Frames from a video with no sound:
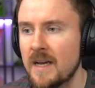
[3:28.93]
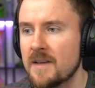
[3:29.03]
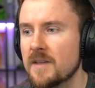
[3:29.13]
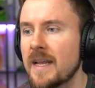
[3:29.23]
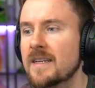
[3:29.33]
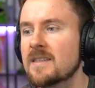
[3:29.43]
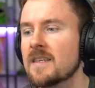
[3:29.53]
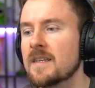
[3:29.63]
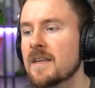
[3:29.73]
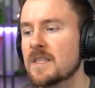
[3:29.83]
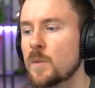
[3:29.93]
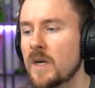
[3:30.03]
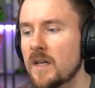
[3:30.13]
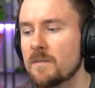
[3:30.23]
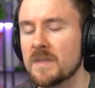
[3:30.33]
The next thing as
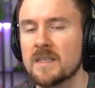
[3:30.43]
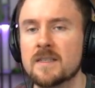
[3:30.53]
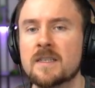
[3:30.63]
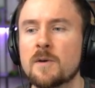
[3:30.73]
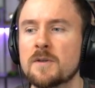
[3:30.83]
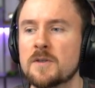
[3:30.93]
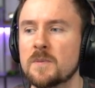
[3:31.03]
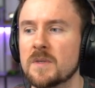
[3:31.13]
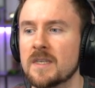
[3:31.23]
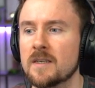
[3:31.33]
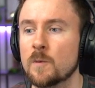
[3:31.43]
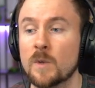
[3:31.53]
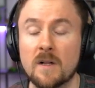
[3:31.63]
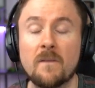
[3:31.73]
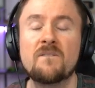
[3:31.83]
well is going to be,
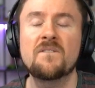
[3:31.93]
well,